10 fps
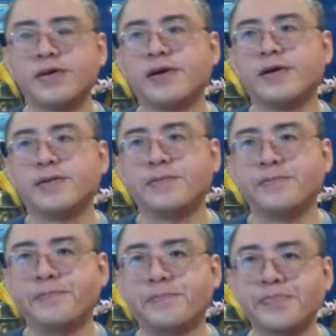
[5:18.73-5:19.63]

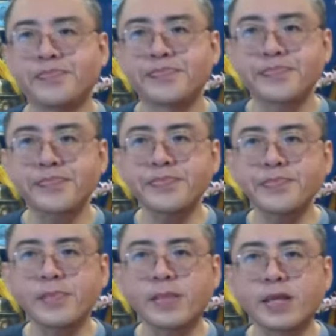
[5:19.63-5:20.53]

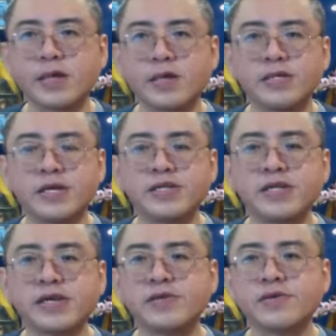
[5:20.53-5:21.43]
The other
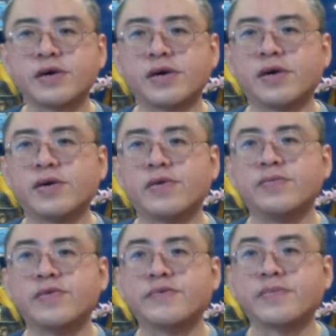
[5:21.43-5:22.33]
thing
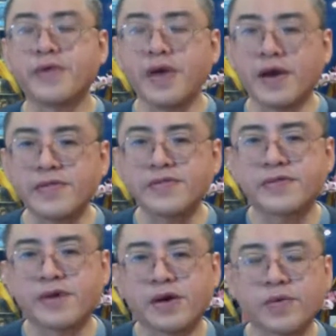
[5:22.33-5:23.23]
with the breath,
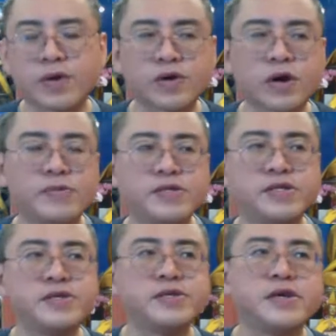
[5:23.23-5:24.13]
quite
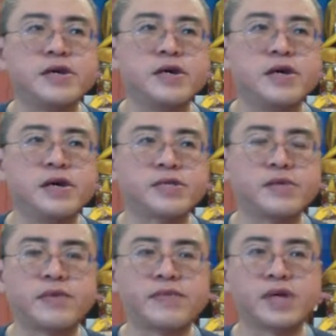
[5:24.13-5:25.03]
commonly, some
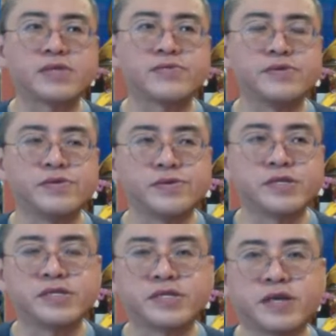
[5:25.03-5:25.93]
of us will
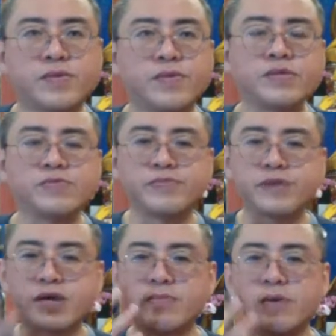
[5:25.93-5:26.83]
notice that once we
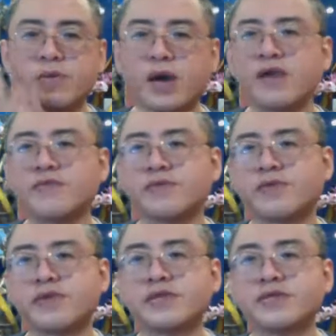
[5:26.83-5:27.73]
become aware of the
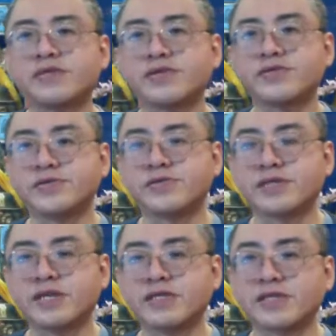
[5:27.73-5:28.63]
breath sensations,
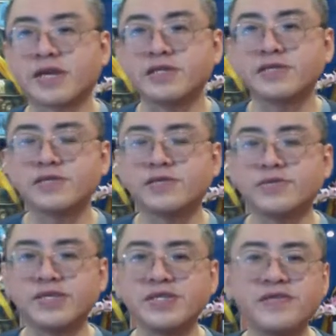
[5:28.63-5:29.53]
there's a tendency
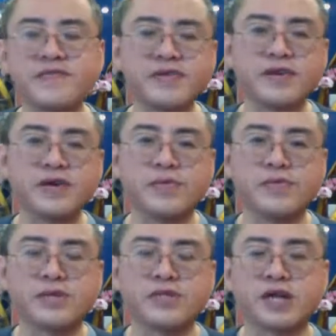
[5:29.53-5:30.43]
to interfere
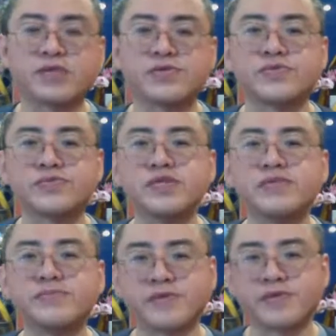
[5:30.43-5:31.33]
with the natural
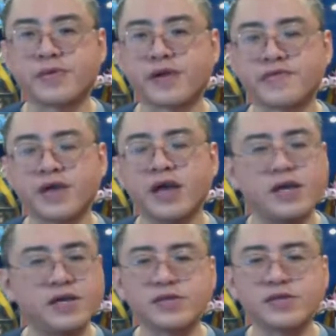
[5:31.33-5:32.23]
rhythm of the breath.
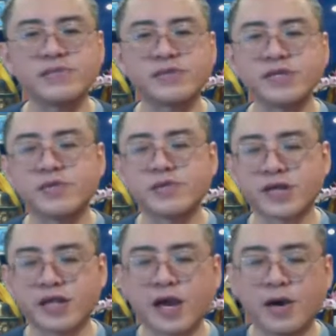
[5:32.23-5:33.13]
It's not something that we
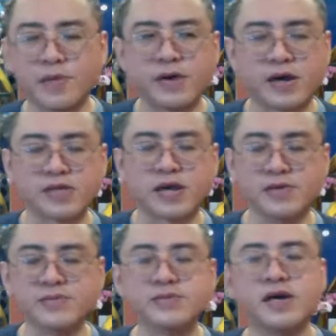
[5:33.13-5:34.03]
can help
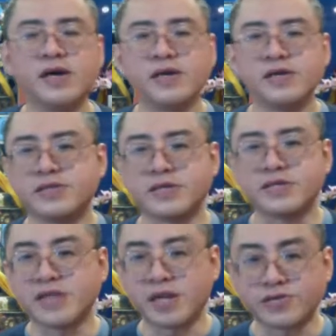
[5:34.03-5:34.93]
ourselves. It just
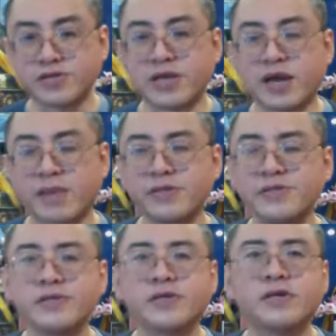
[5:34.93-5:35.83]
naturally
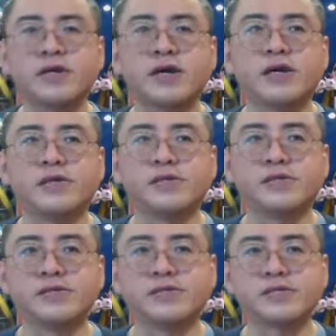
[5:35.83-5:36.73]
happen. And
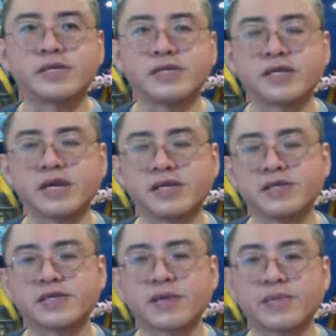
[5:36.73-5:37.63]
in certain
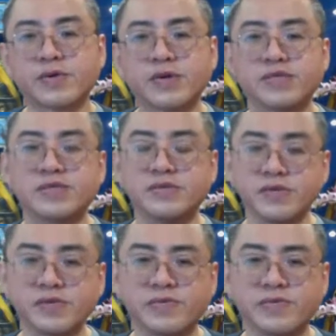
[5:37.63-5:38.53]
cases, can be quite
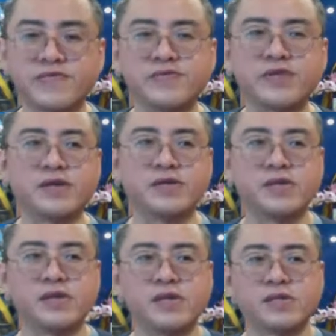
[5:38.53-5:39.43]
serious. We feel that
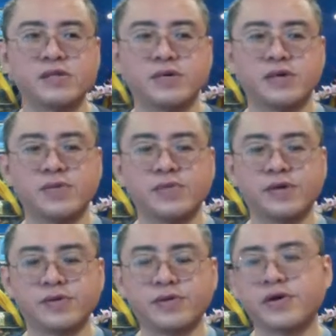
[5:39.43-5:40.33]
we are
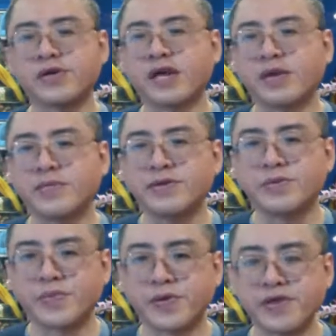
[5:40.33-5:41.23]
no longer able to
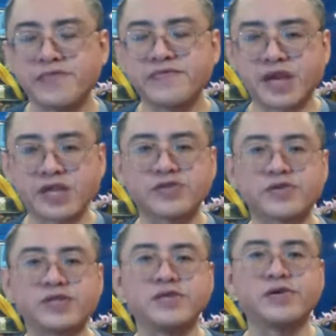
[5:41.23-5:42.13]
breathe
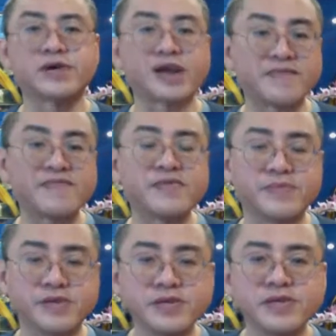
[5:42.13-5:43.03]
naturally or
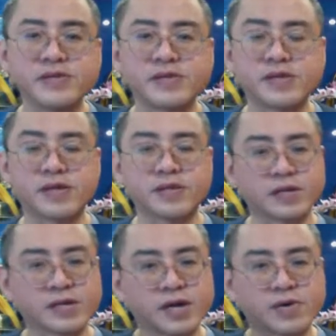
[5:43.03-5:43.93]
comfortably. That
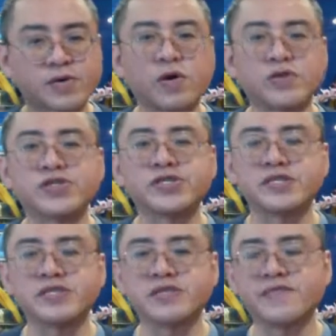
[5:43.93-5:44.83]
kind of conscious
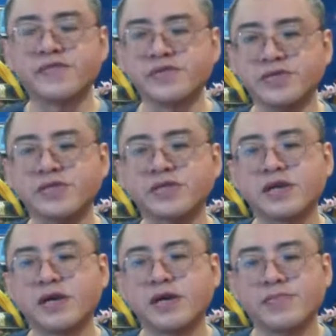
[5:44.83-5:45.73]
interference
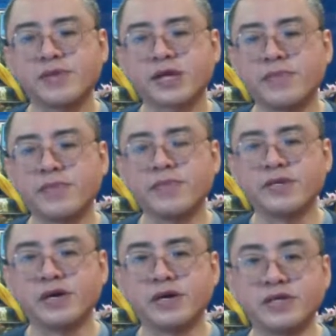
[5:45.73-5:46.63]
become a
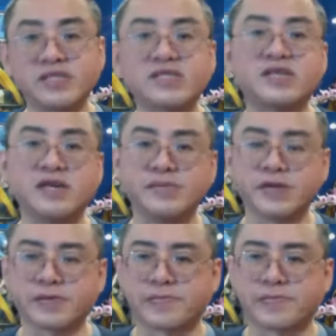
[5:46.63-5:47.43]
bit disturbing.